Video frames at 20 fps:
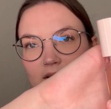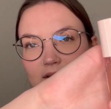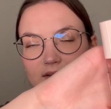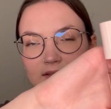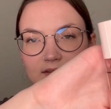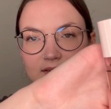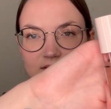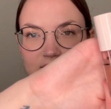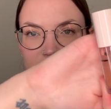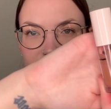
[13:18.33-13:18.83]

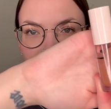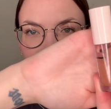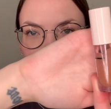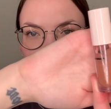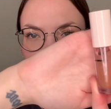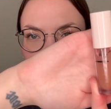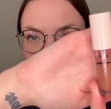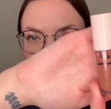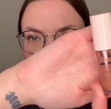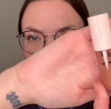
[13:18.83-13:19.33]
This is very
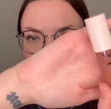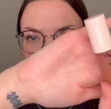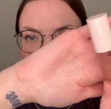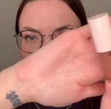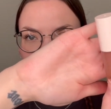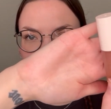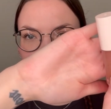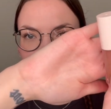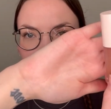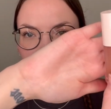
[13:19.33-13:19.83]
wearable. I
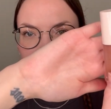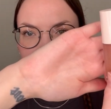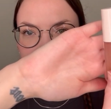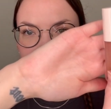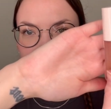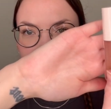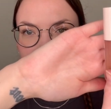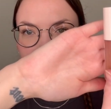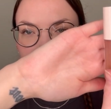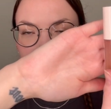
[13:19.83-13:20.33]
realized
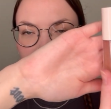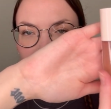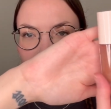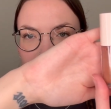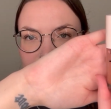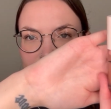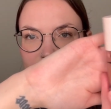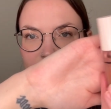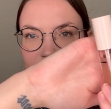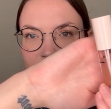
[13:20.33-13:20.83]
it
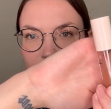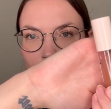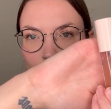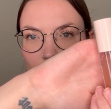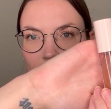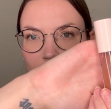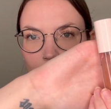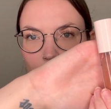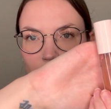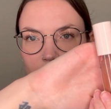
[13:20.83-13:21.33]
last year when
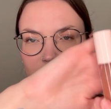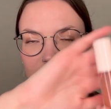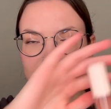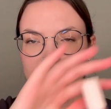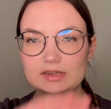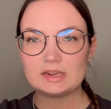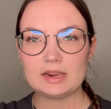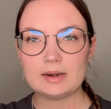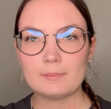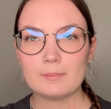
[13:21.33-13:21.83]
I put
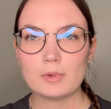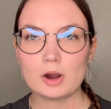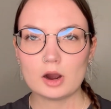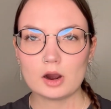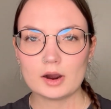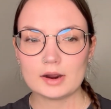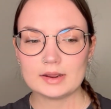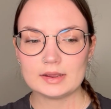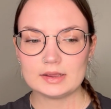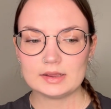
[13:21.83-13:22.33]
this in
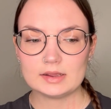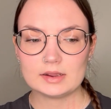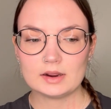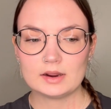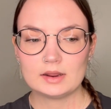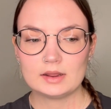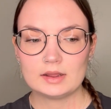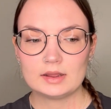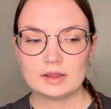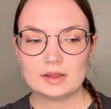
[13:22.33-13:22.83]
my
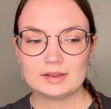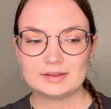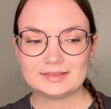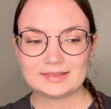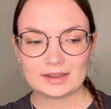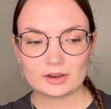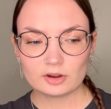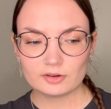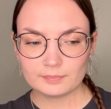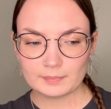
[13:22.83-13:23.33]

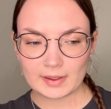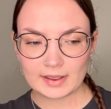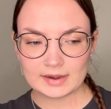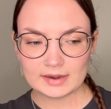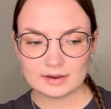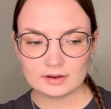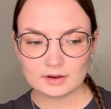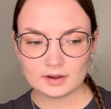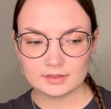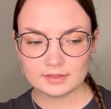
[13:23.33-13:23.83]
deck of
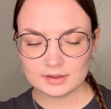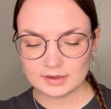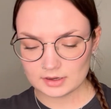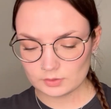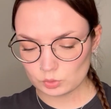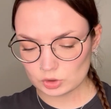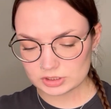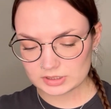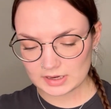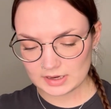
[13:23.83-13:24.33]
panning, I think it
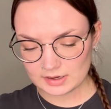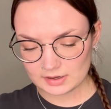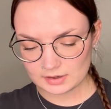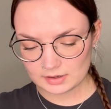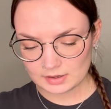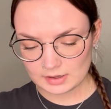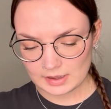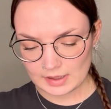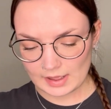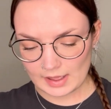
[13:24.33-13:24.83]
was in,
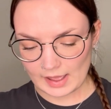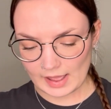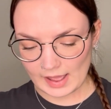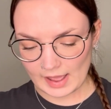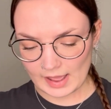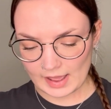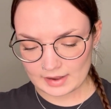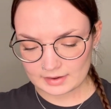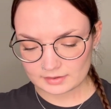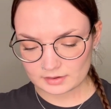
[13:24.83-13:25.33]

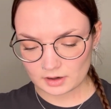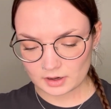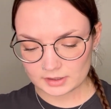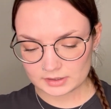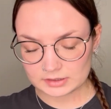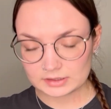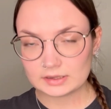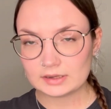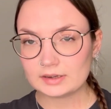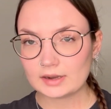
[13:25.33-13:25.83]
and I
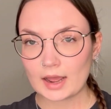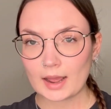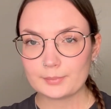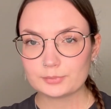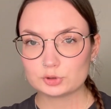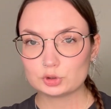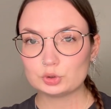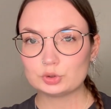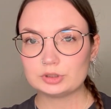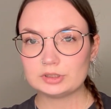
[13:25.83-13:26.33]
did
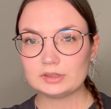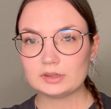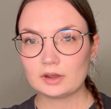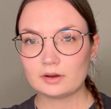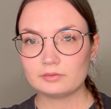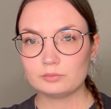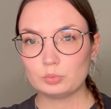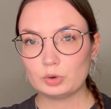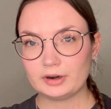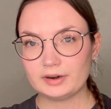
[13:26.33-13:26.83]
absolutely
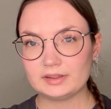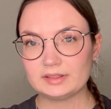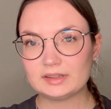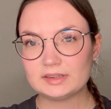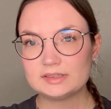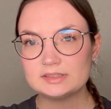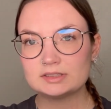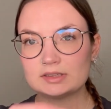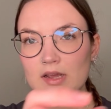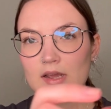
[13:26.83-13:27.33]
love wearing
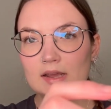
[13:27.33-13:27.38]
this.